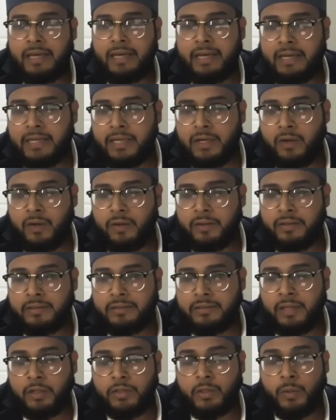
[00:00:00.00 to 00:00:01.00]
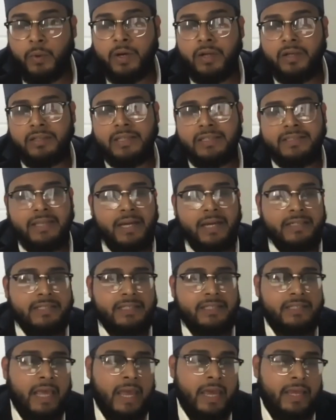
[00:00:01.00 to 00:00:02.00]
you know, the world is such
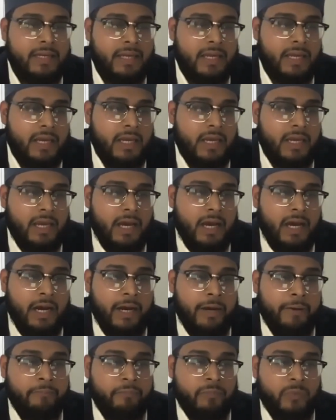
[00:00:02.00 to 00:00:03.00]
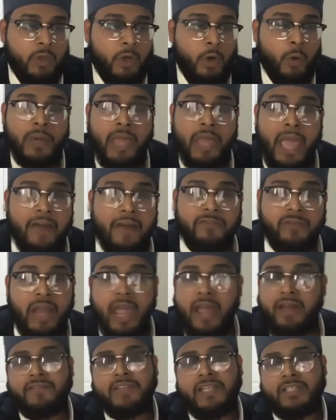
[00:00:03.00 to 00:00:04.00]
that, you know, we have to
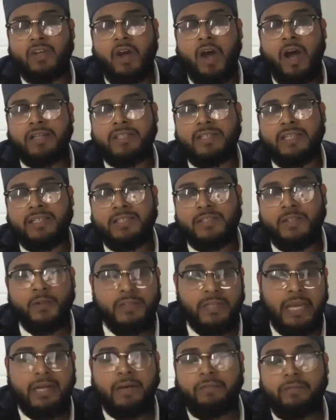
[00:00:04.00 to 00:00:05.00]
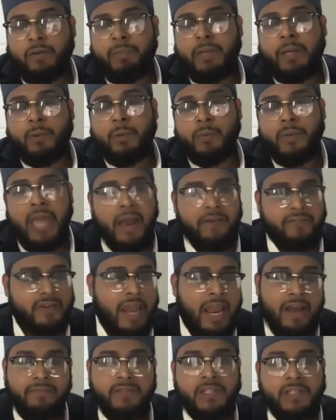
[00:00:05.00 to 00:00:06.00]
have these causes to stand up for people. We have to
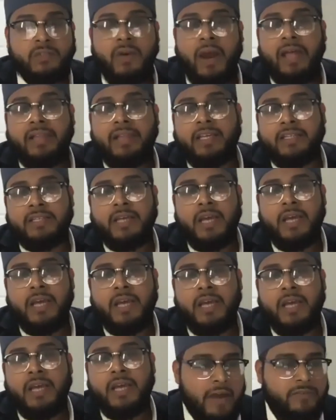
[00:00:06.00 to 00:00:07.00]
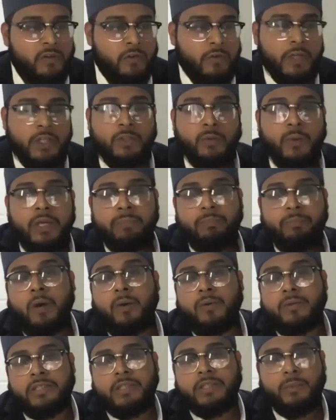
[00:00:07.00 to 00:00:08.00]
have these rallies. We have to retweet
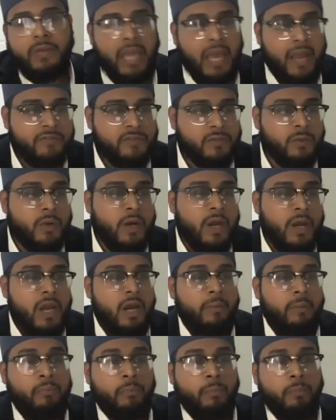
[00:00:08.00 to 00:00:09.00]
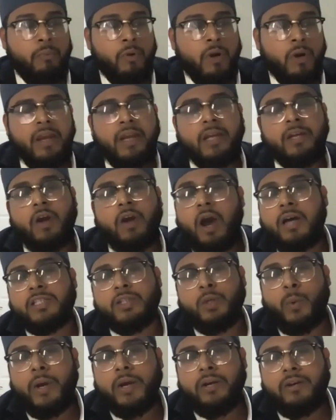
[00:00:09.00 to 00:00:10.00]
posts. We have to bring and cause
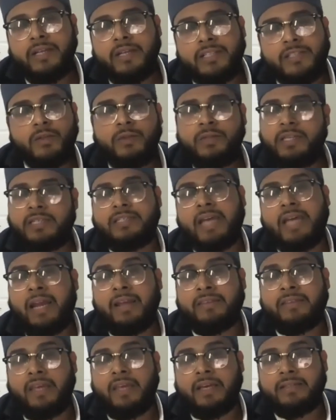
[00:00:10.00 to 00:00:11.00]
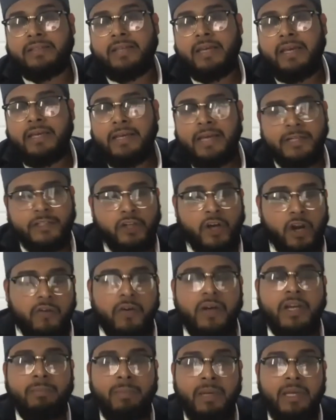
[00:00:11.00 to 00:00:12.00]
awareness to these kind of things. It should
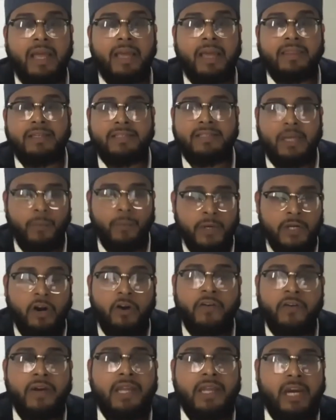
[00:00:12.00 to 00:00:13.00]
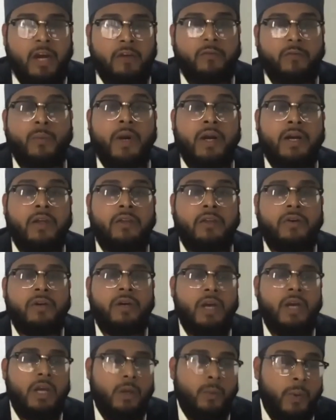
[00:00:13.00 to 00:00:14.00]
already be like this, that we already care for one another.
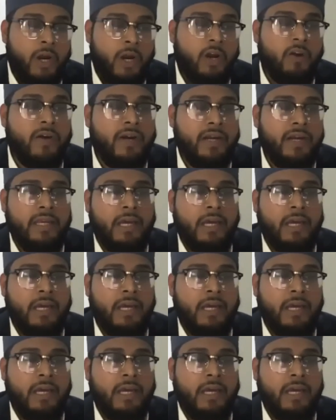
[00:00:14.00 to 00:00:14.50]
We already